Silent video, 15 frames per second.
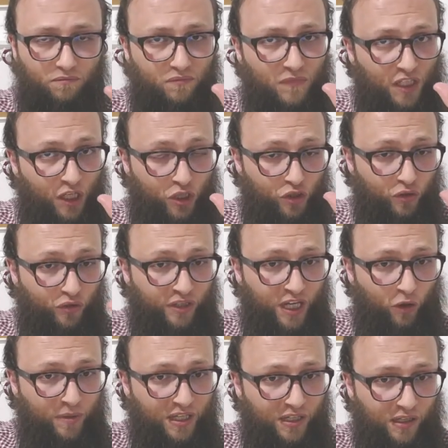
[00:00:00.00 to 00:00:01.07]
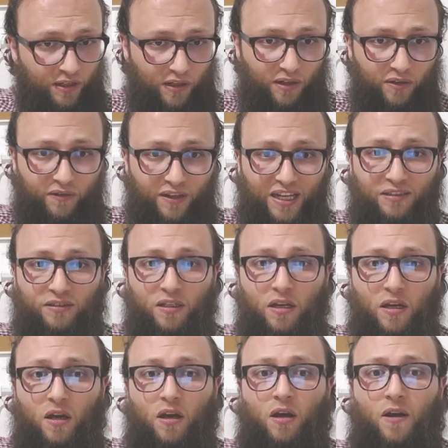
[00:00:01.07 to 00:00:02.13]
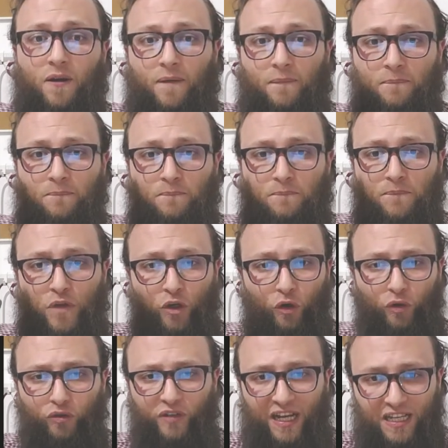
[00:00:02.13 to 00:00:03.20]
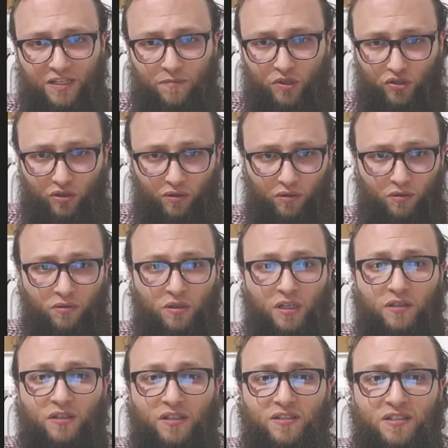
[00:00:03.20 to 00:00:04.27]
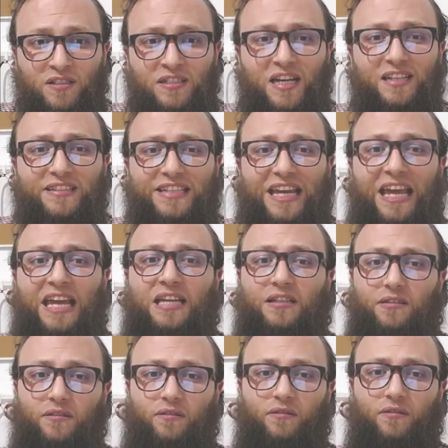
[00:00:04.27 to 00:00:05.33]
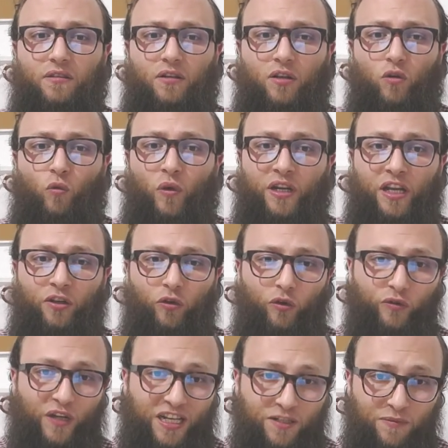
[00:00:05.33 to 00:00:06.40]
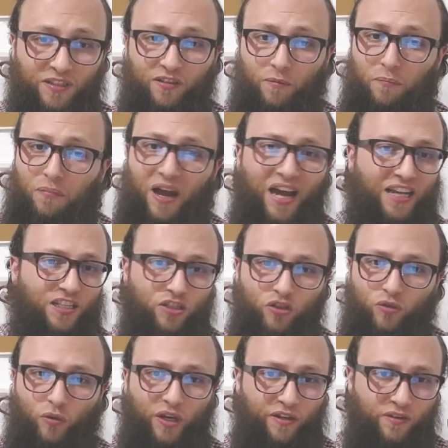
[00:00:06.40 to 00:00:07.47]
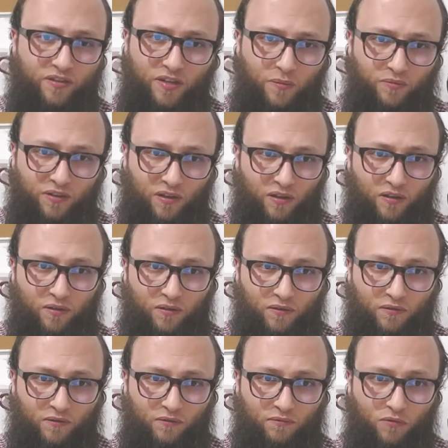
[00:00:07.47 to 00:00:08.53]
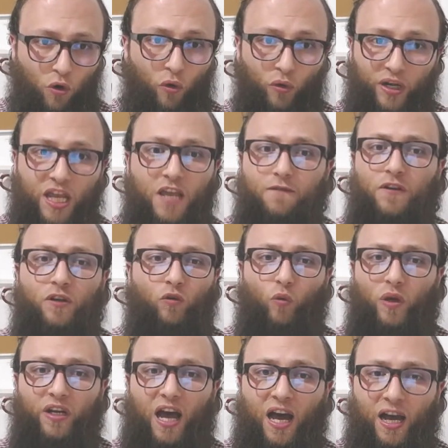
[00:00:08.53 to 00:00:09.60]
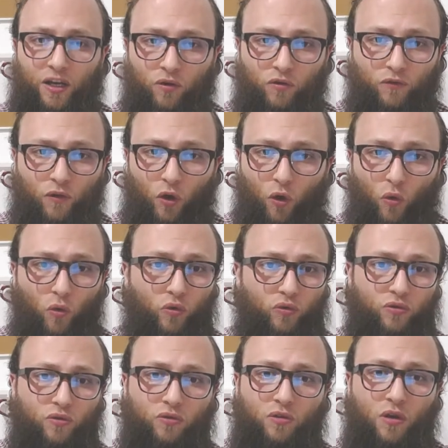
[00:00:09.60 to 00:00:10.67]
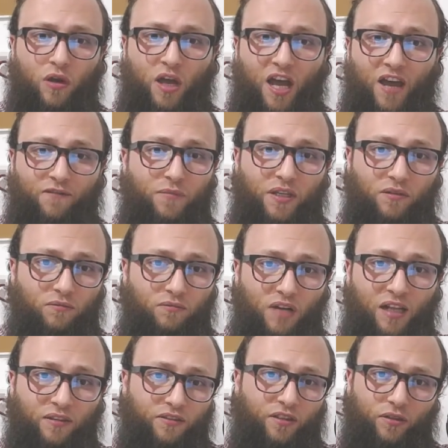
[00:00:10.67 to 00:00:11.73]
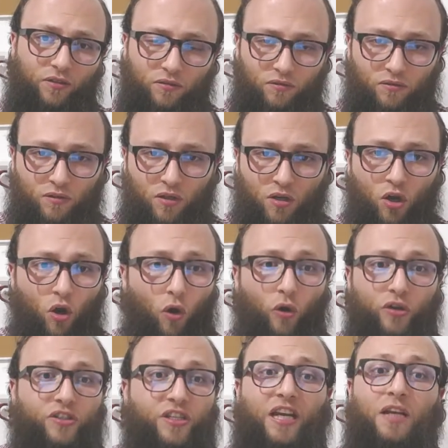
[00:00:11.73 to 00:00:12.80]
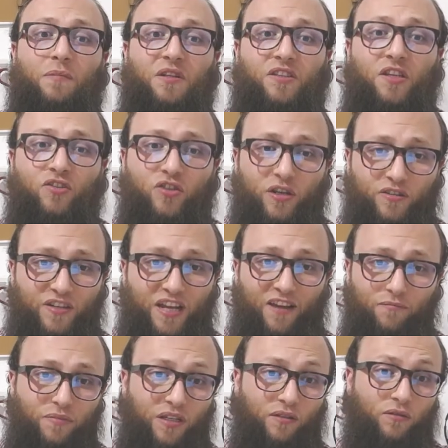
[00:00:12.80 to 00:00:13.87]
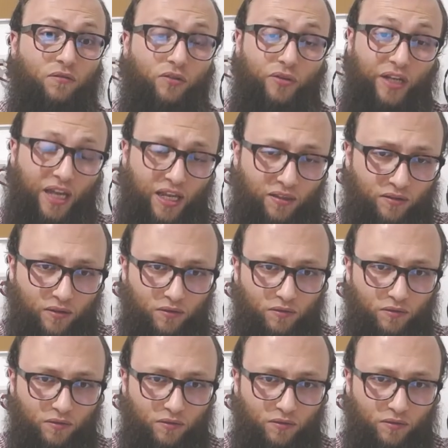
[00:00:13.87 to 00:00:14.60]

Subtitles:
It should now be clear that neurotransmission does not end when a neurotransmitter binds to a receptor, or even when ion flows have been altered, or second messengers have been created.